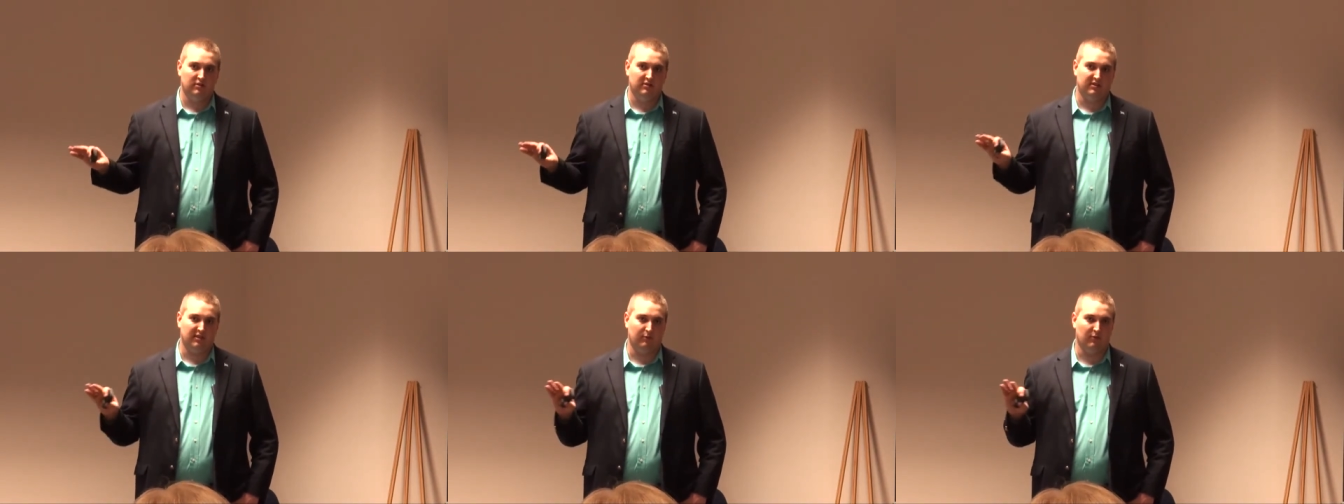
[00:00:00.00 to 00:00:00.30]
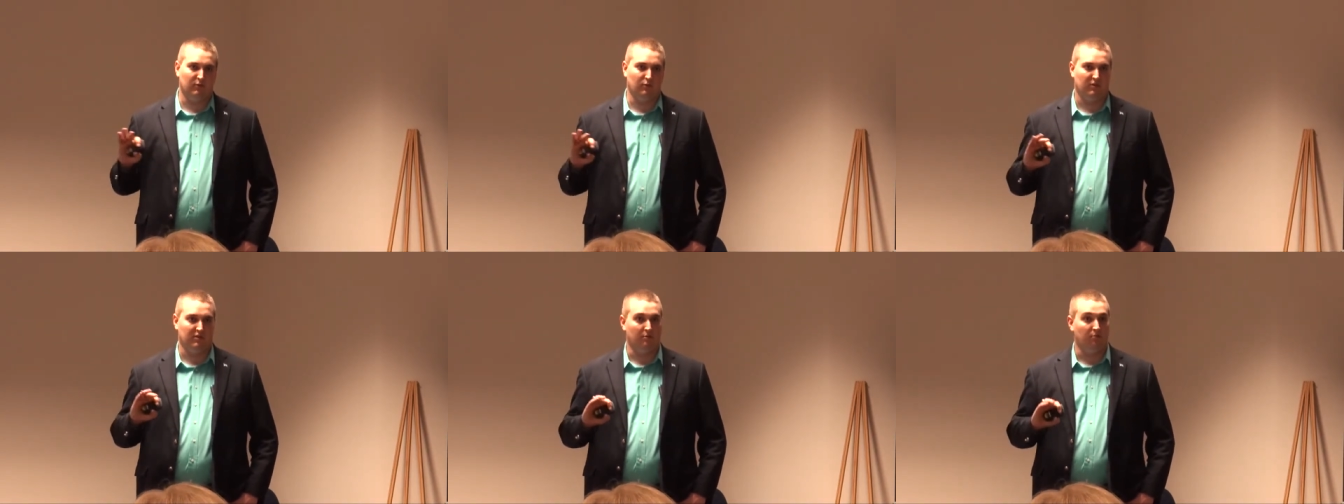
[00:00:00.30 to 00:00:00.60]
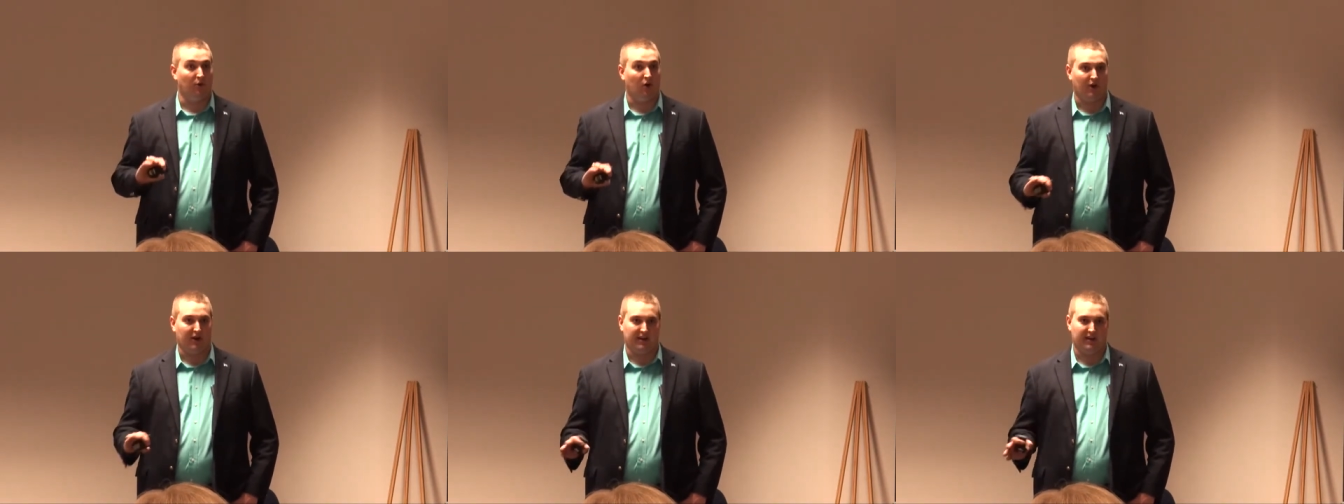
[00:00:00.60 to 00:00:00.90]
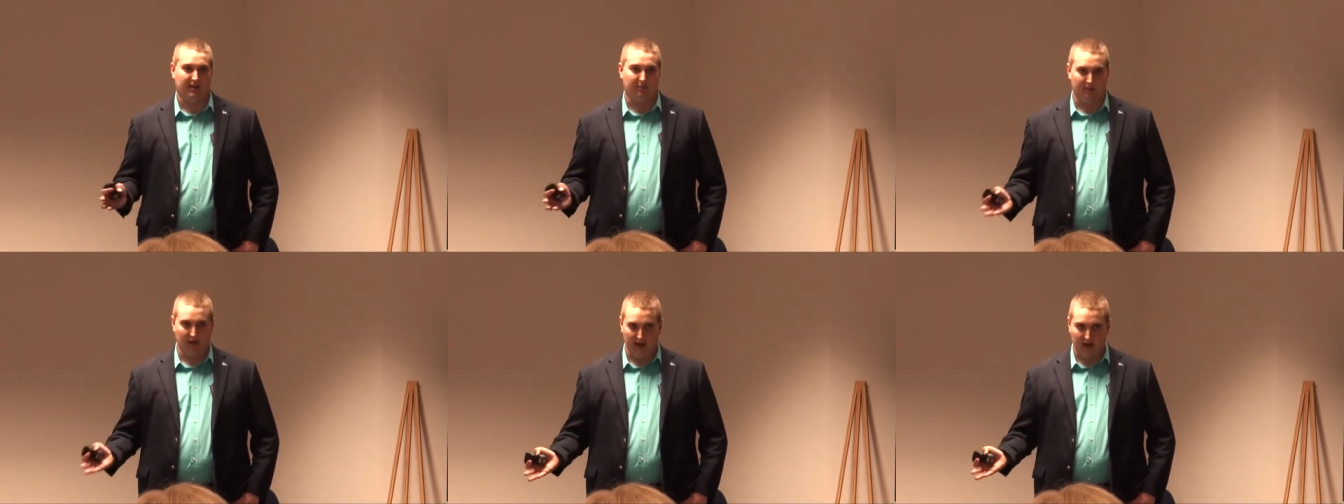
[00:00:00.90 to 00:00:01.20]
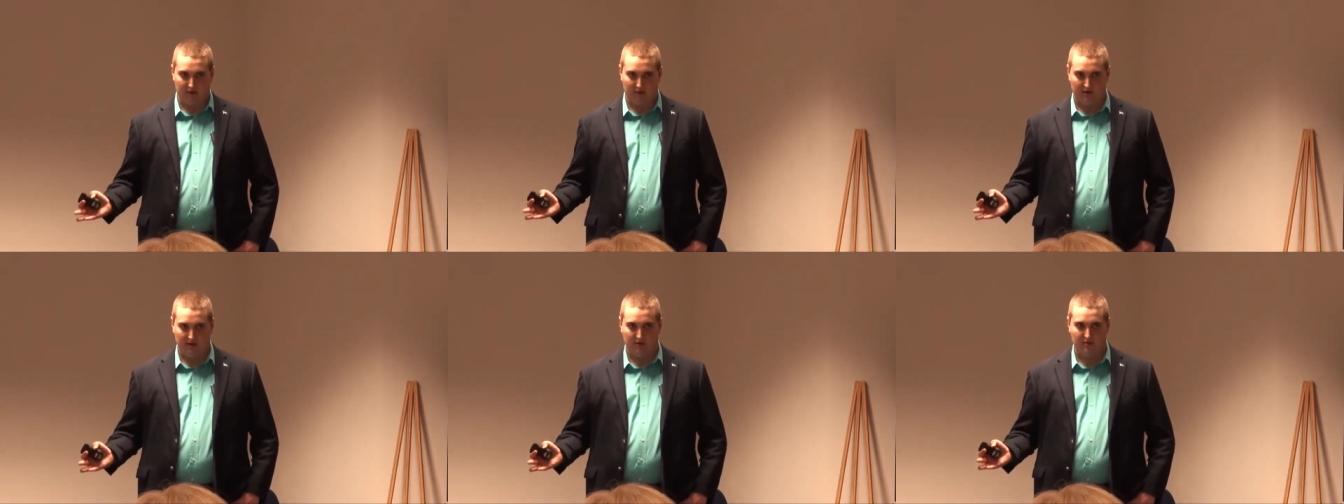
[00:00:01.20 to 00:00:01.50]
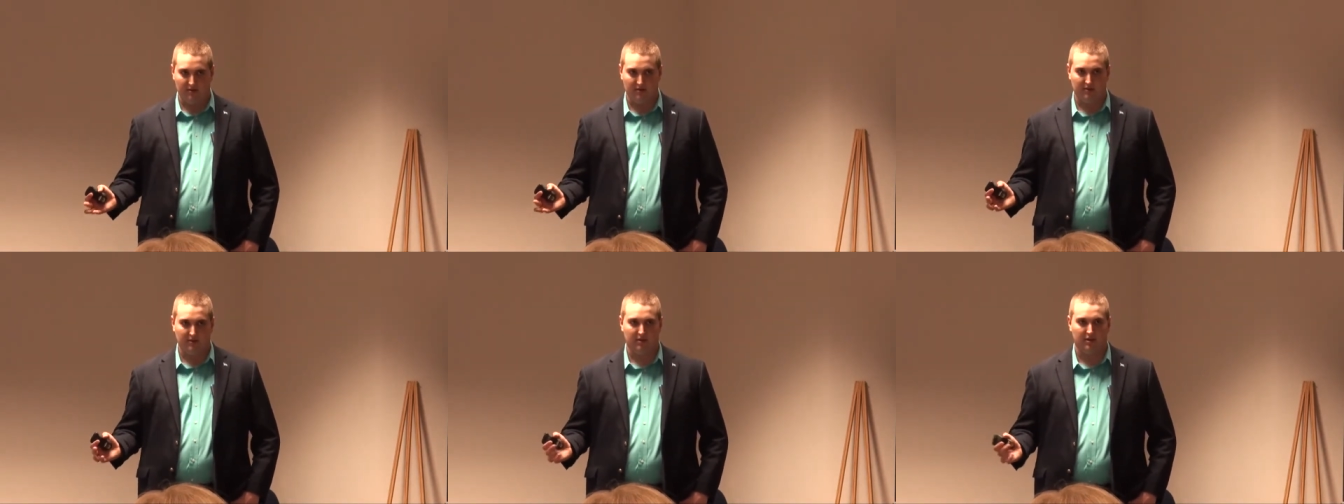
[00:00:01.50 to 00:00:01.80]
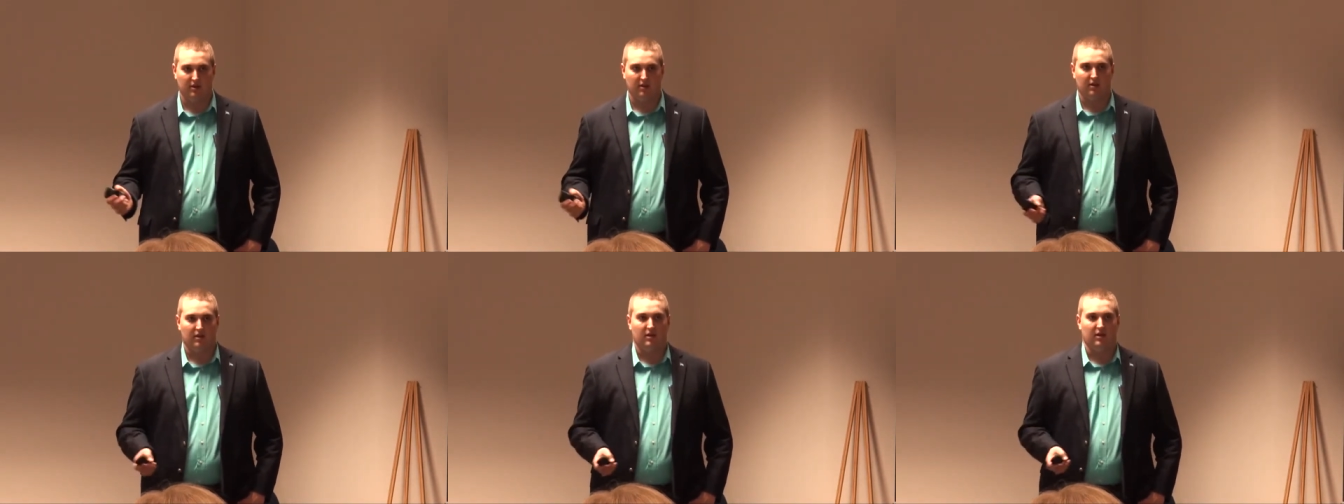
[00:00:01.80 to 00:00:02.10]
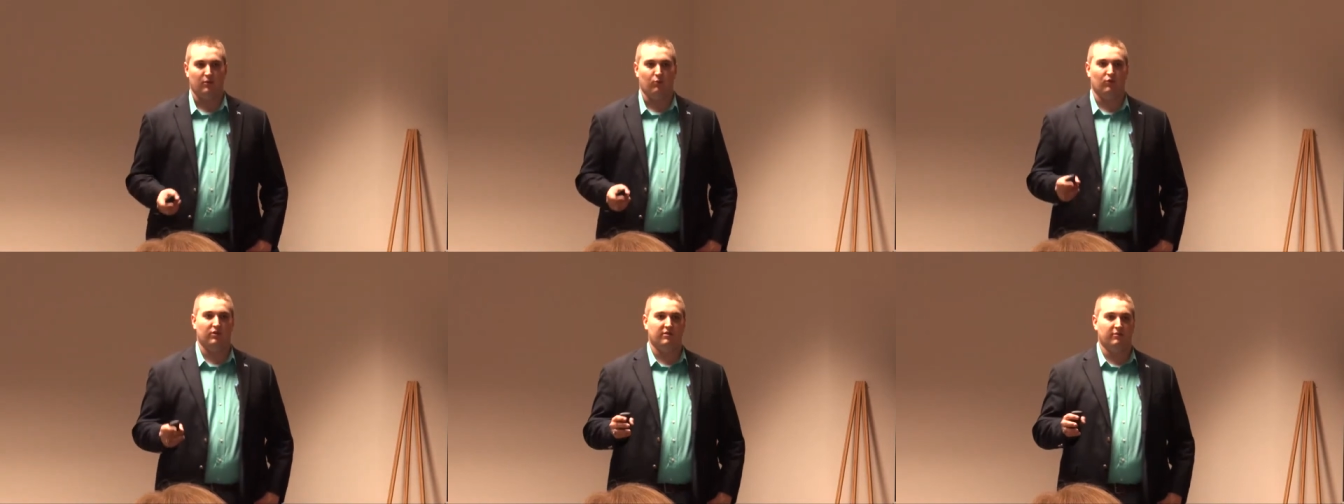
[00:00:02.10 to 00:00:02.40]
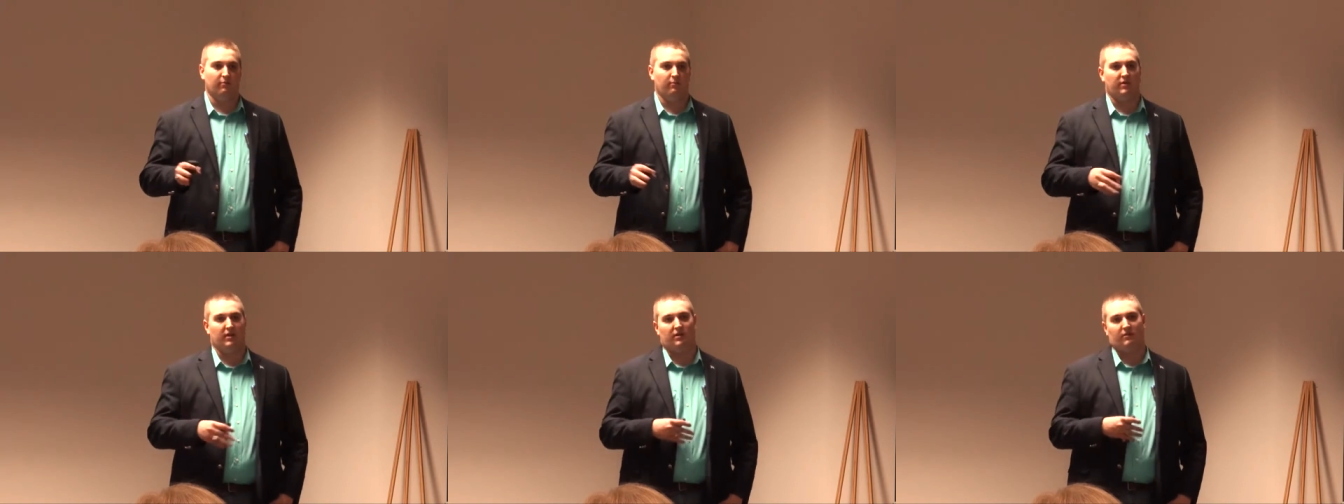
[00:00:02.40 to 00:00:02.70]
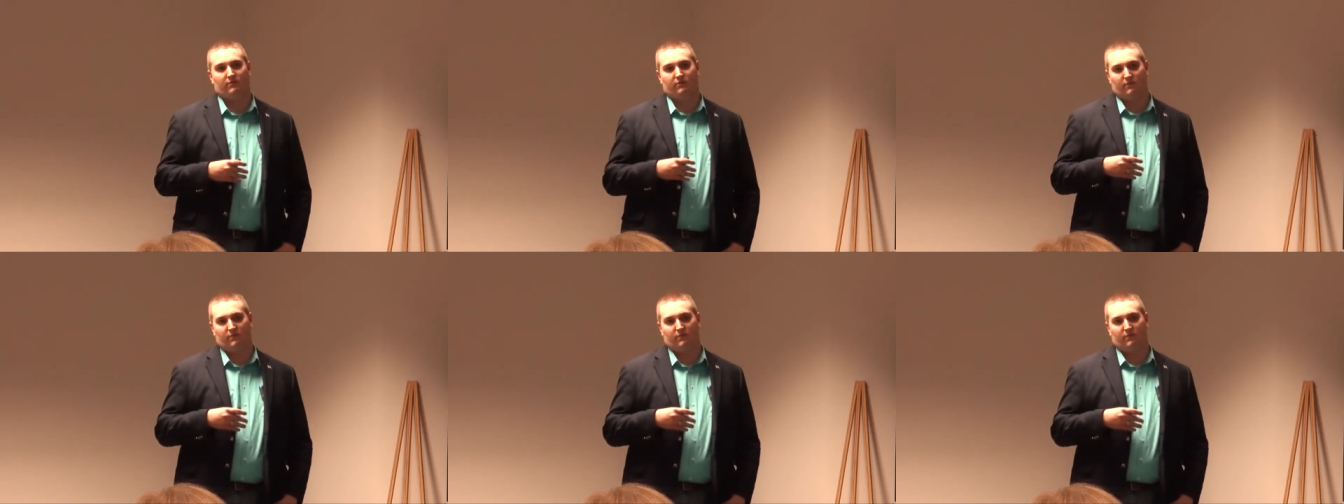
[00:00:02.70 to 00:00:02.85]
someone with a marketing background. It wouldn't be